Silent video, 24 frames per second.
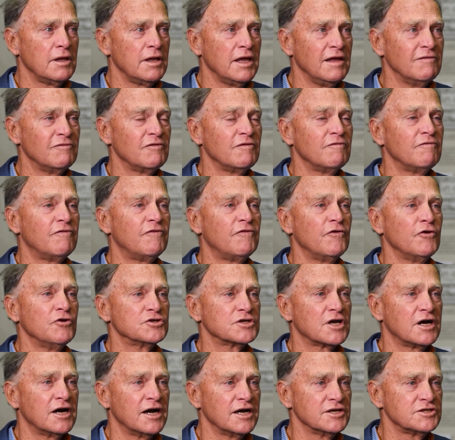Even
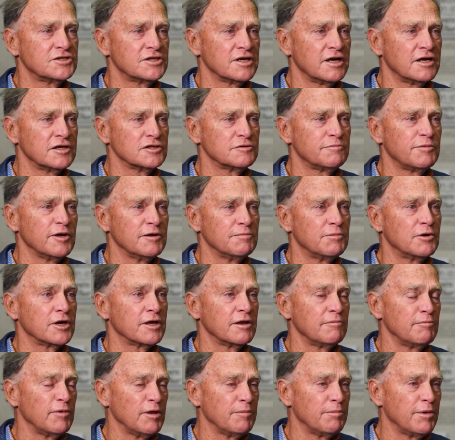first-class salespeople
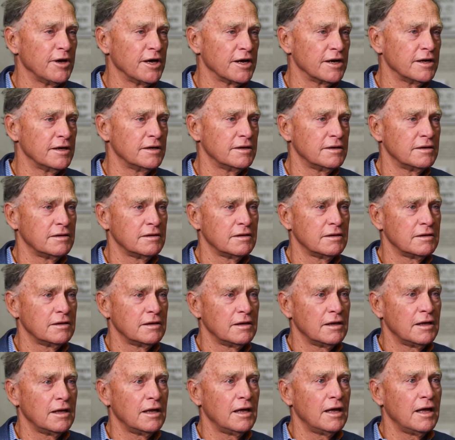can be better,
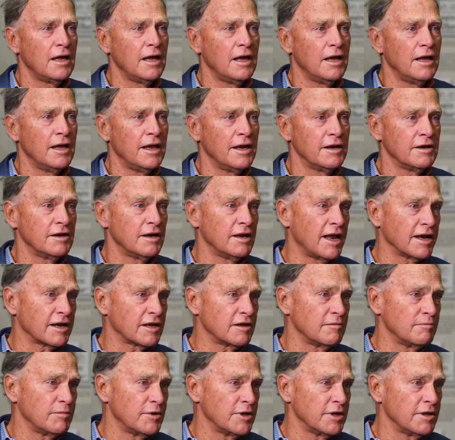and that
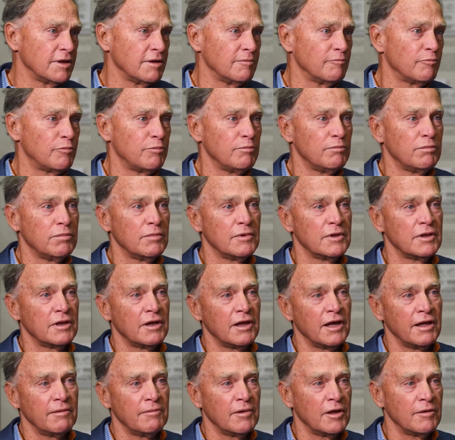can be
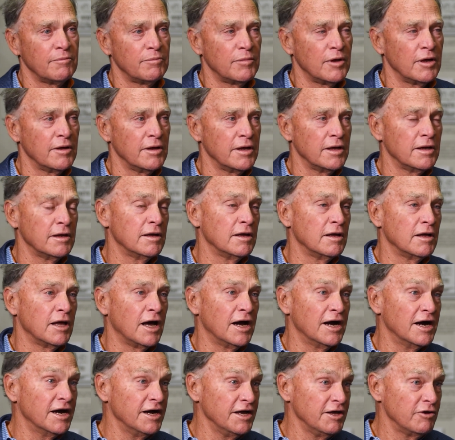
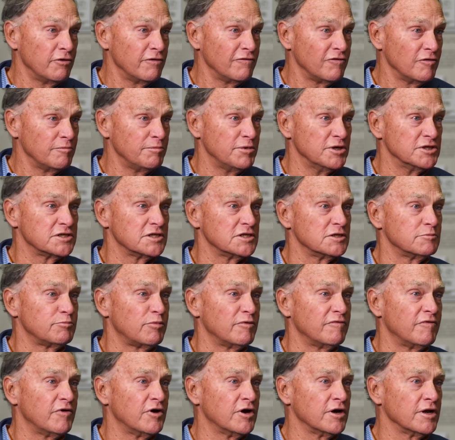a leader of a business
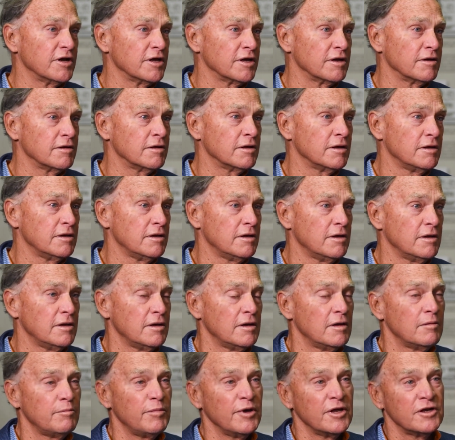providing
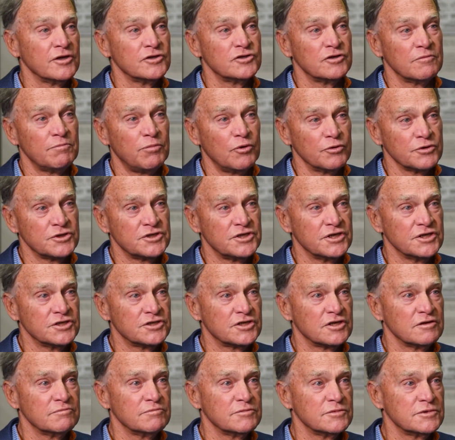better support
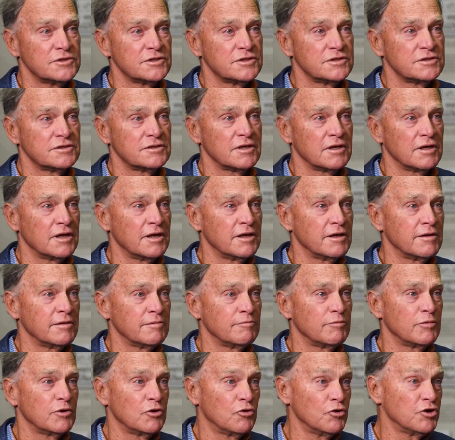systems.
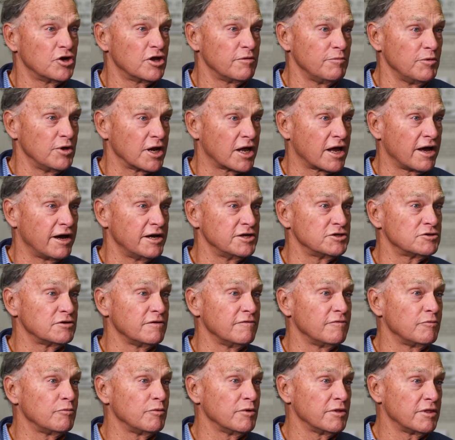Good communication
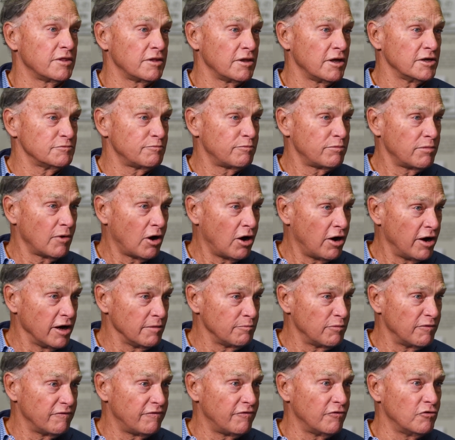with those high
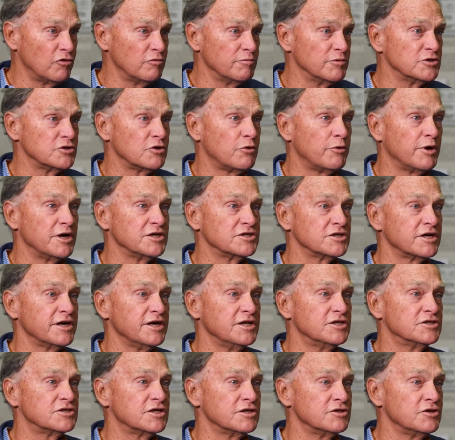performers always
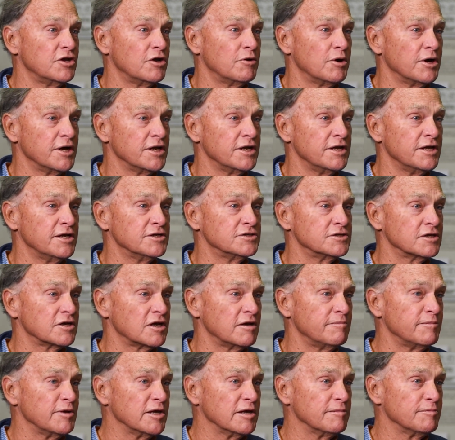leads to new ideas that
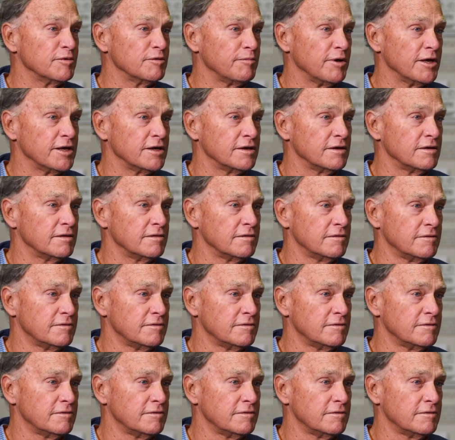can be implemented.